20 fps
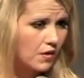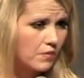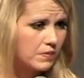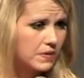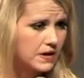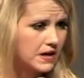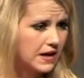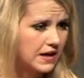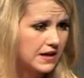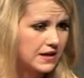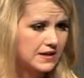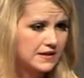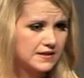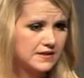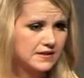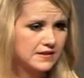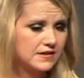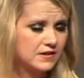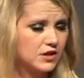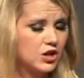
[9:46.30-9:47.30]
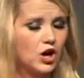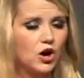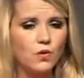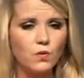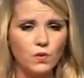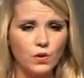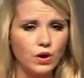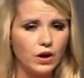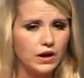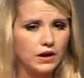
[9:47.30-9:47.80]
Because no
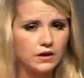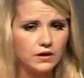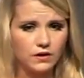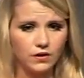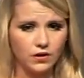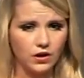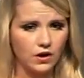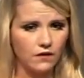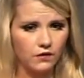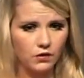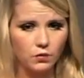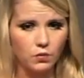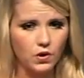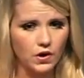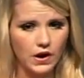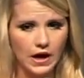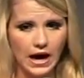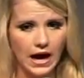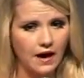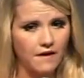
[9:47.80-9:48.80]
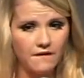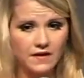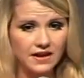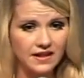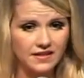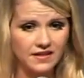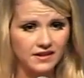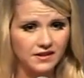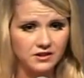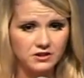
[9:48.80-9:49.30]
one could ever want to have
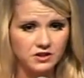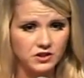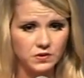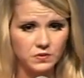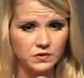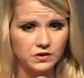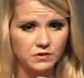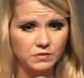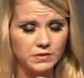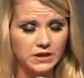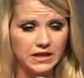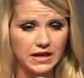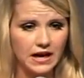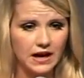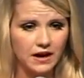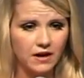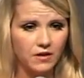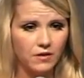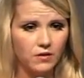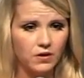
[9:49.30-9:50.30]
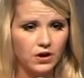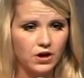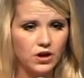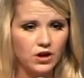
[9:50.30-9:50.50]
anything to do with me now.